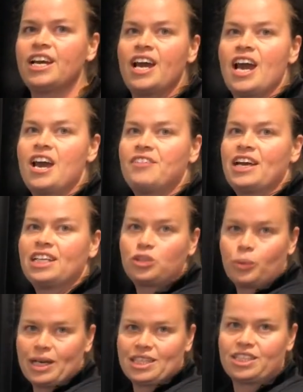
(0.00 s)
and then
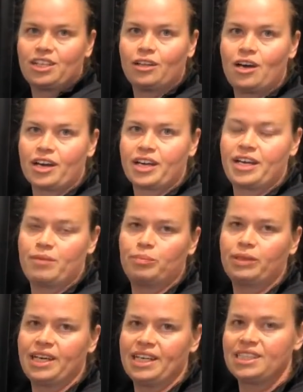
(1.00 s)
twist to lock it in
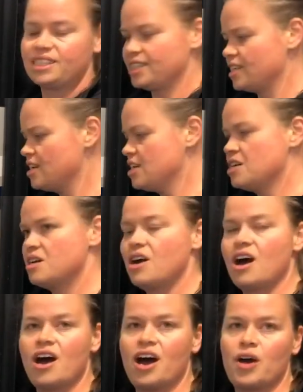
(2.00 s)
place.
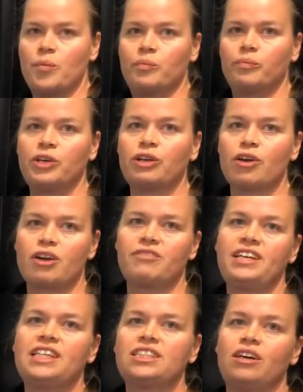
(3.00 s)
Your
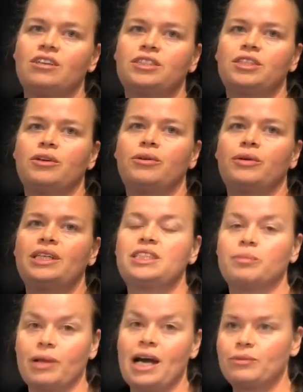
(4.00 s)
RV is
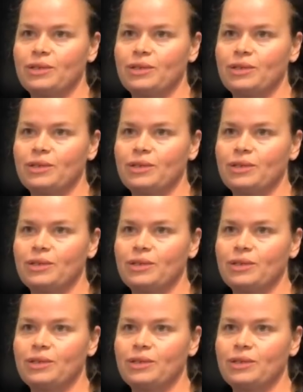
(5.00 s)
supplied with